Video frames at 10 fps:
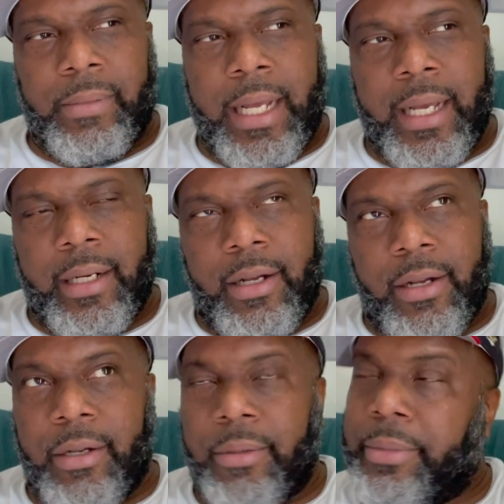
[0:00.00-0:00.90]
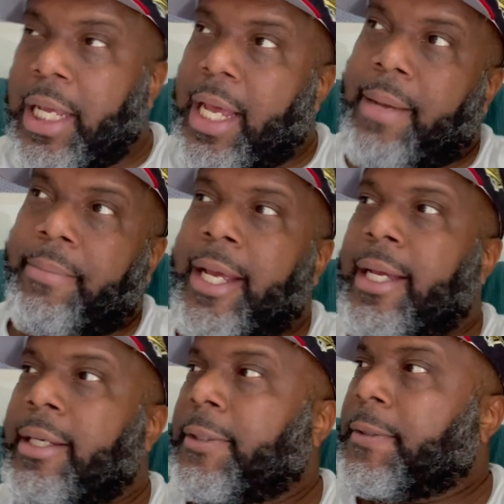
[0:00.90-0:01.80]
And um, yeah,
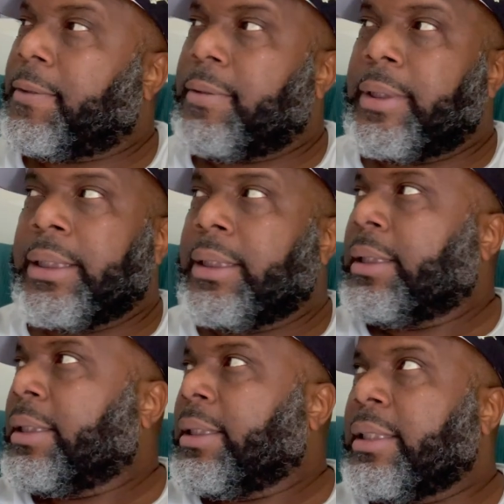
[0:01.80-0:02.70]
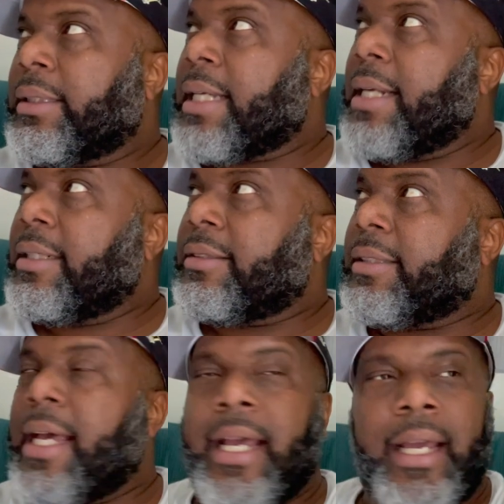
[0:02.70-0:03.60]
man. It's kind of
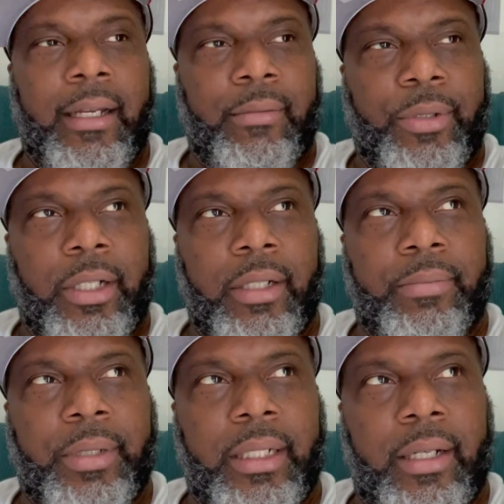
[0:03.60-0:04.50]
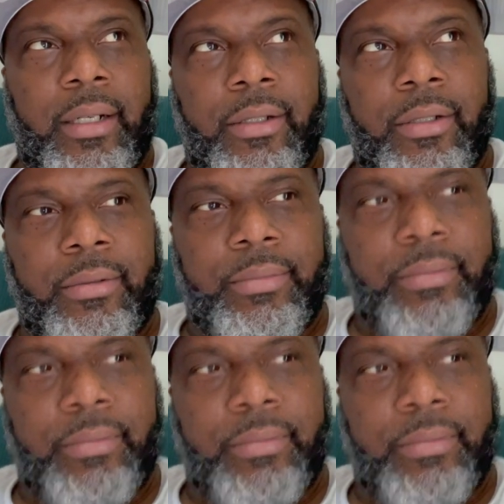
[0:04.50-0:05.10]
sad, bro, but um,